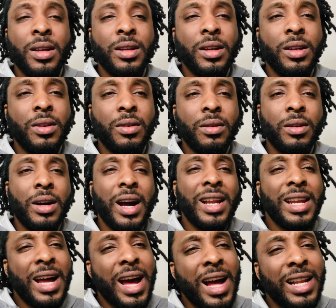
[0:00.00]
You know, a
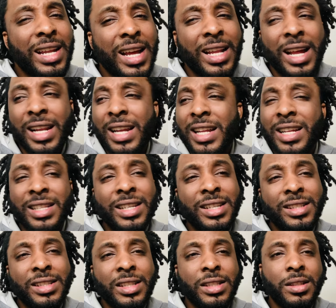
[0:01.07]
lot of
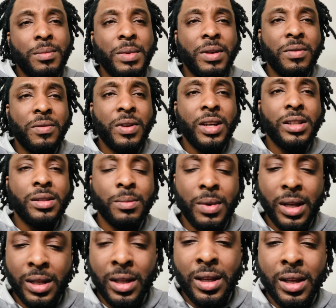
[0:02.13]
things need to be fixed,
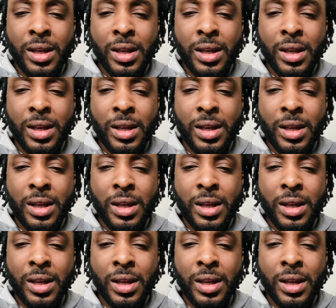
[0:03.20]
but